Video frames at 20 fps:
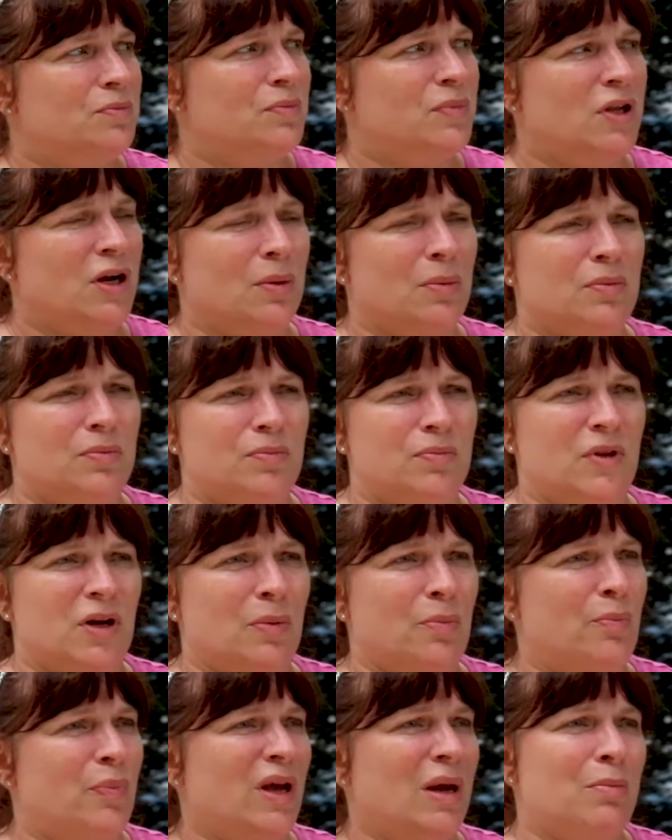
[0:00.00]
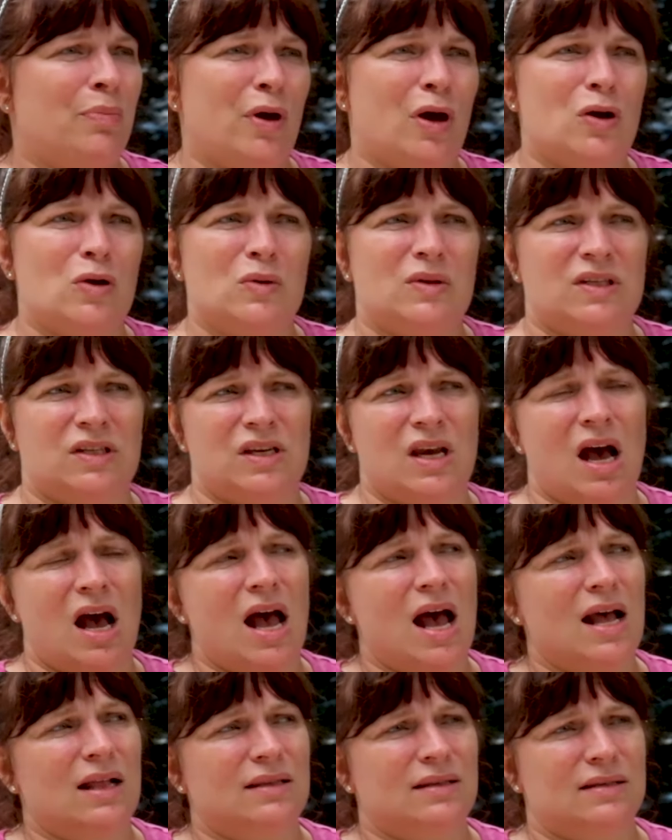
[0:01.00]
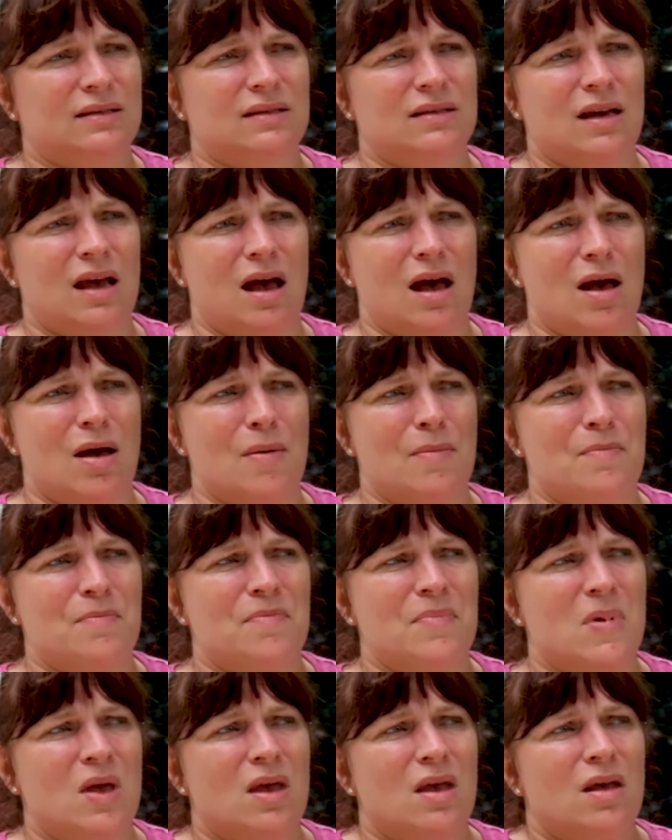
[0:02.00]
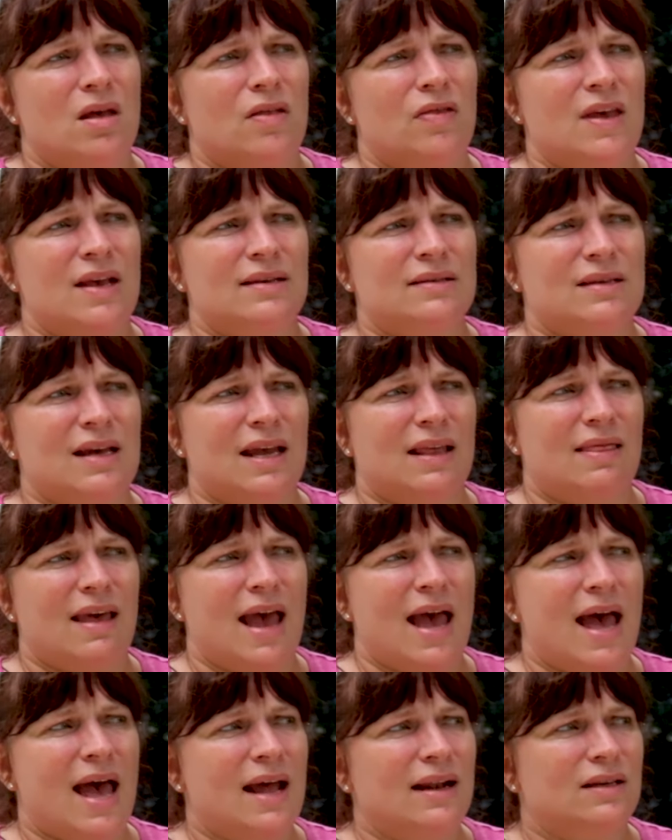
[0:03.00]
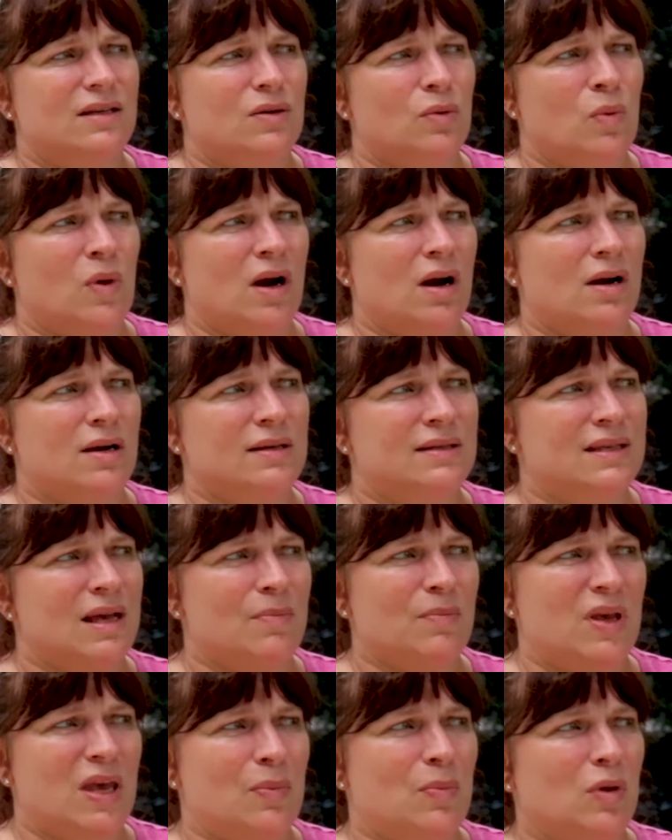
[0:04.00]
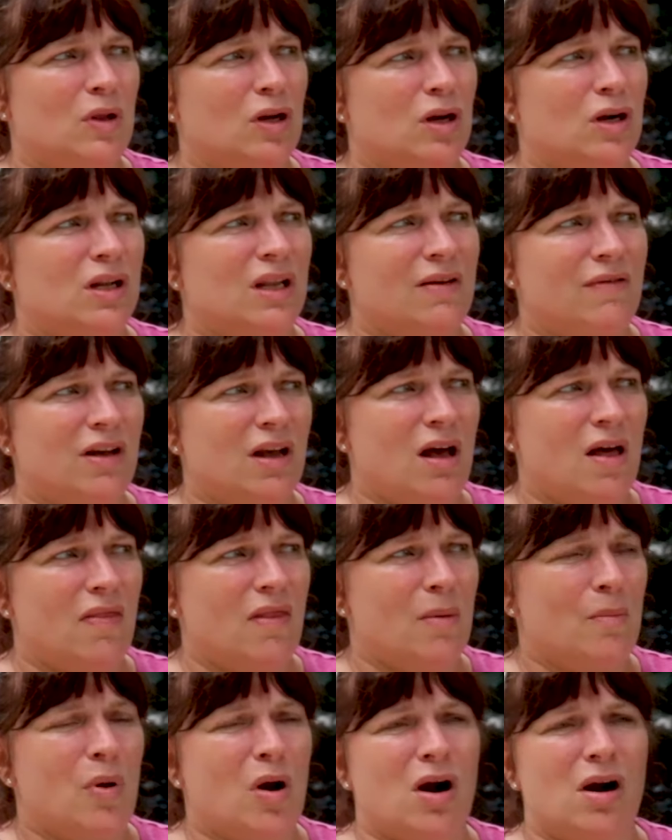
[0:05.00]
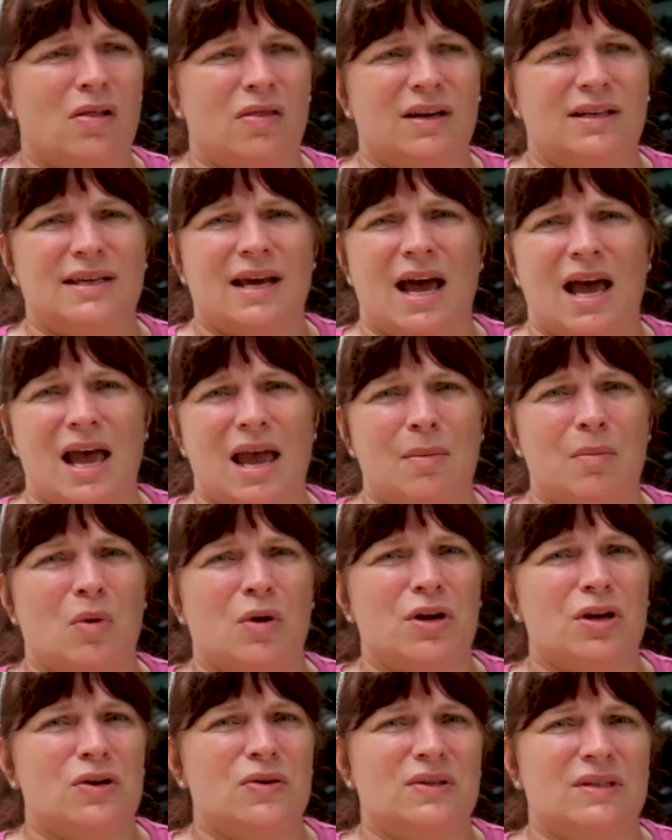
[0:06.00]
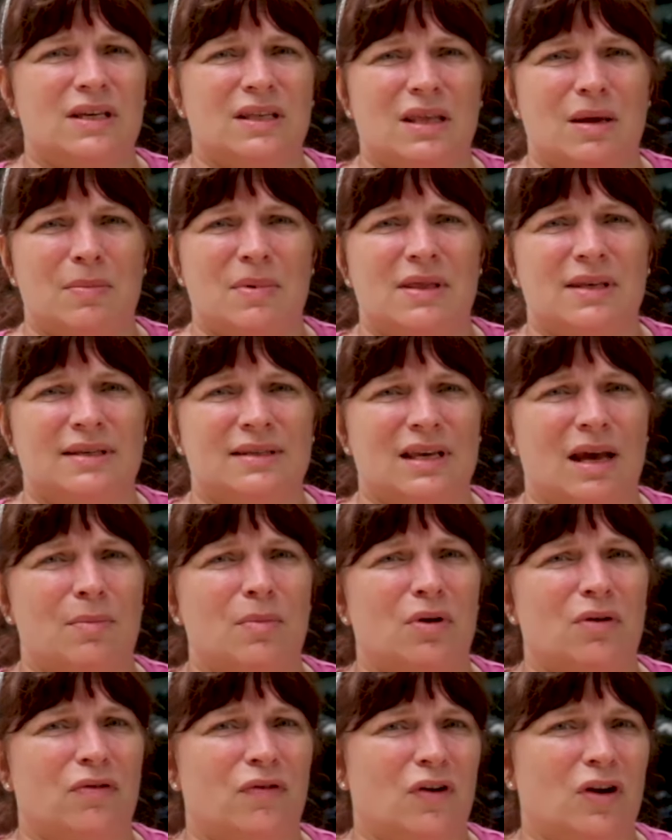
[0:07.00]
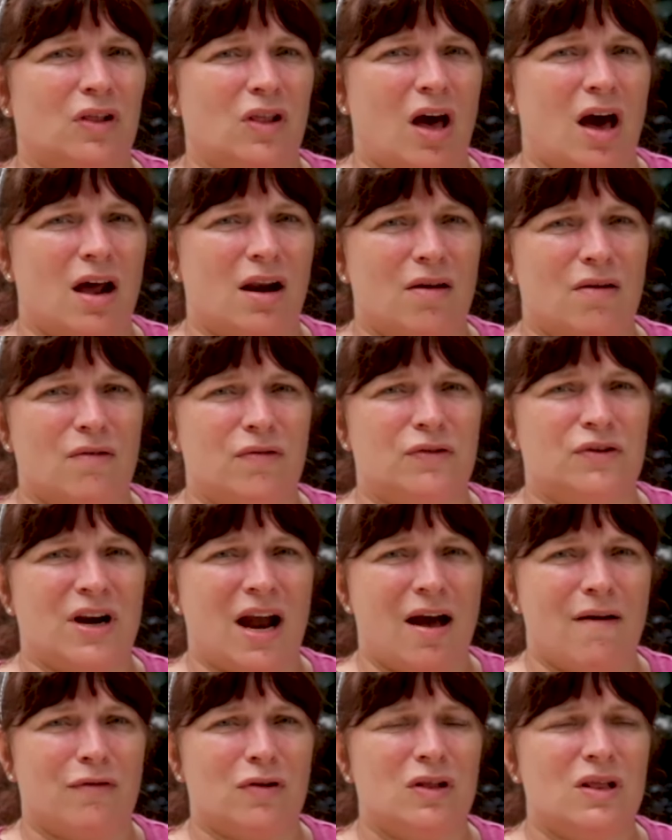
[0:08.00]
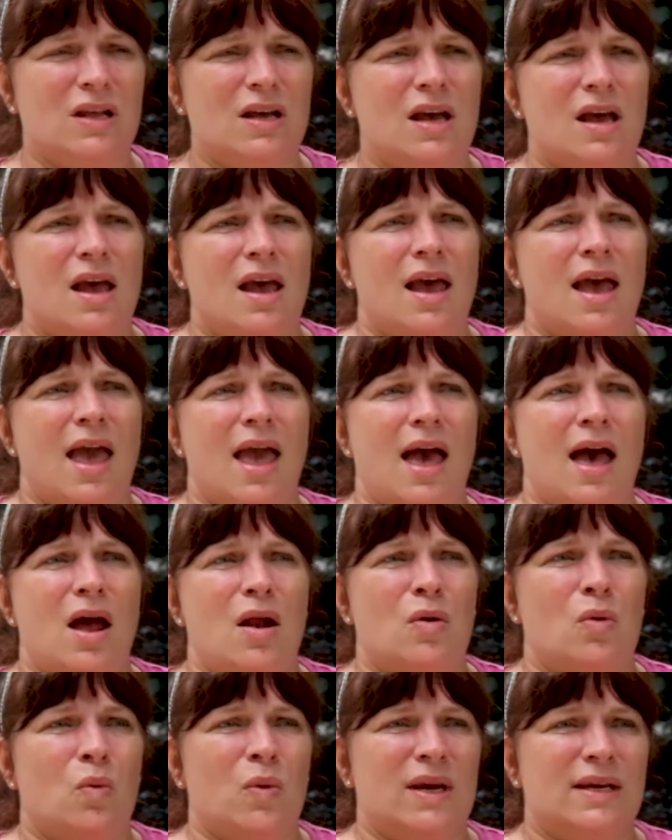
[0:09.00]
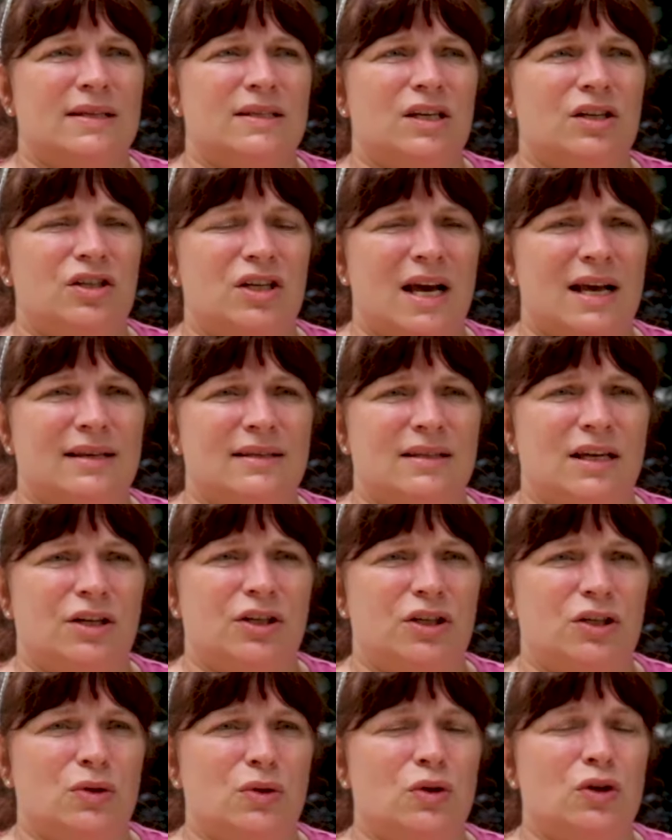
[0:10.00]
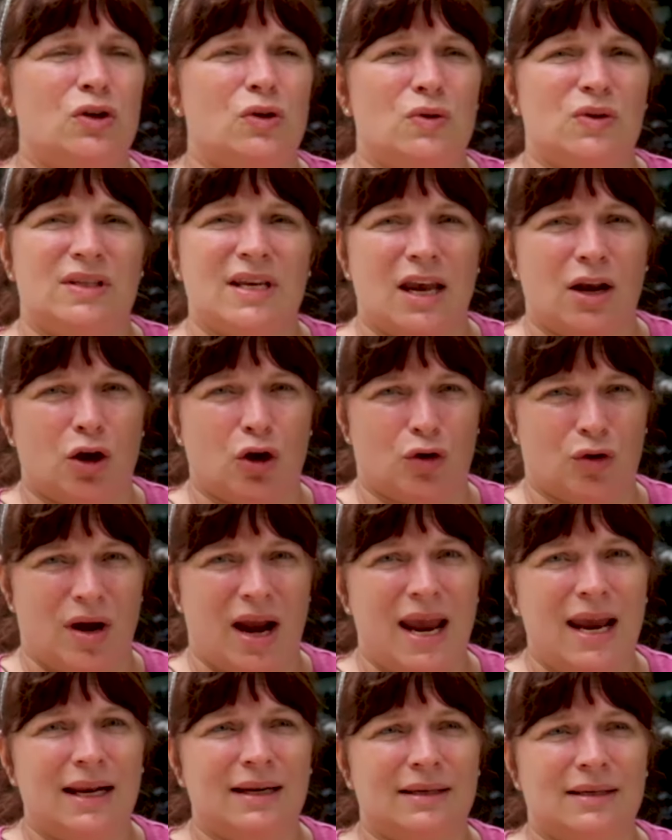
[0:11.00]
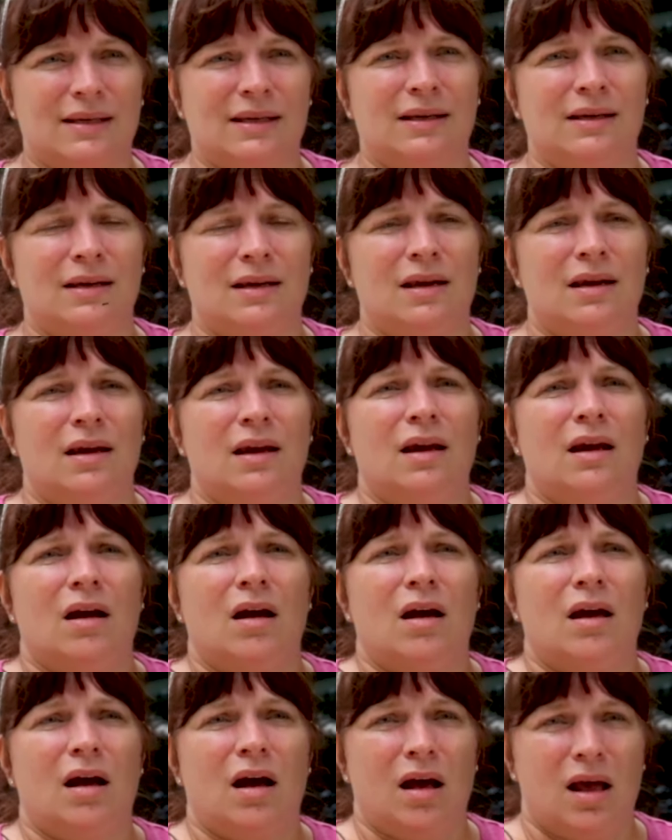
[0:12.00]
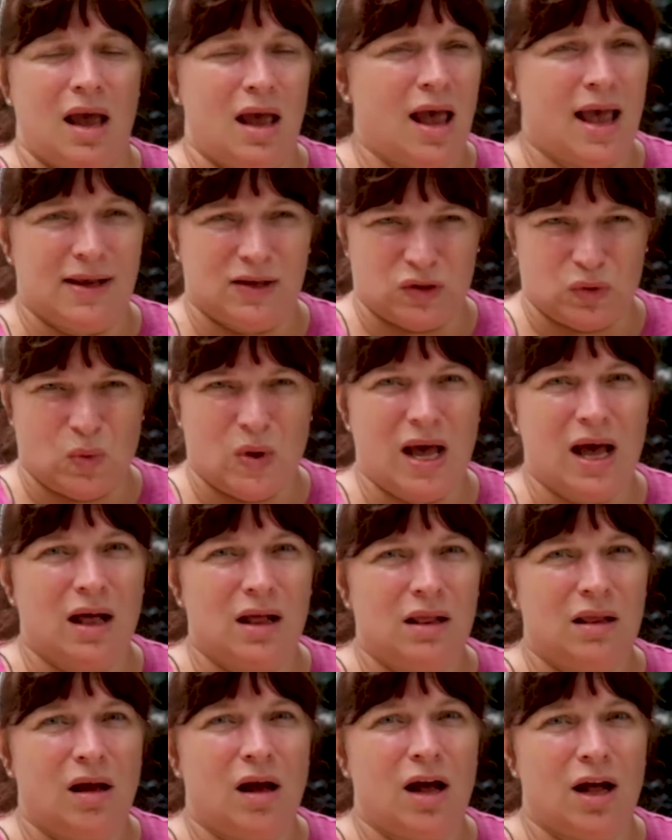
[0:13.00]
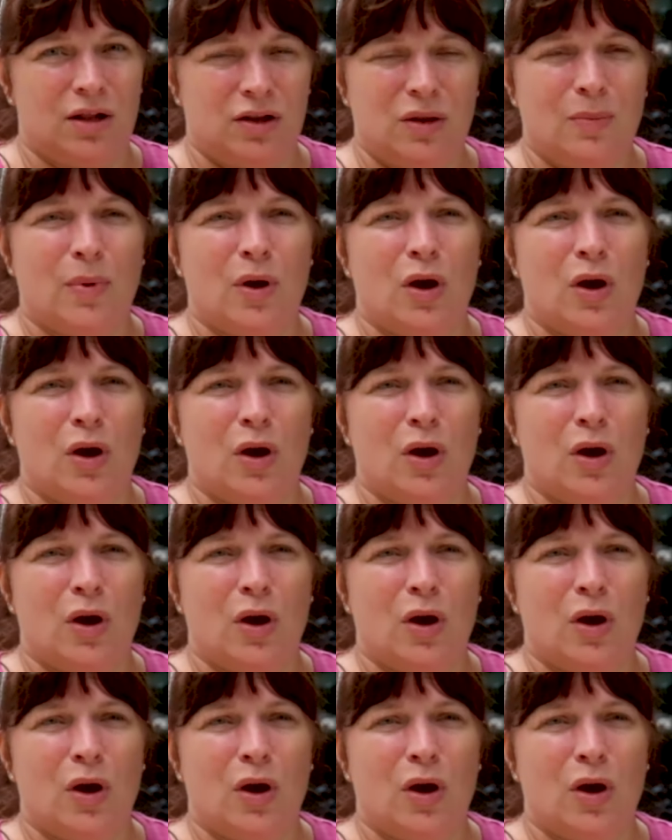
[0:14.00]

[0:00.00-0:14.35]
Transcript: their big boats, yachts, things like that, where some people are living on them part of the time or using them in the summer for a lot of travel. And we suggest that you use a crate as well on the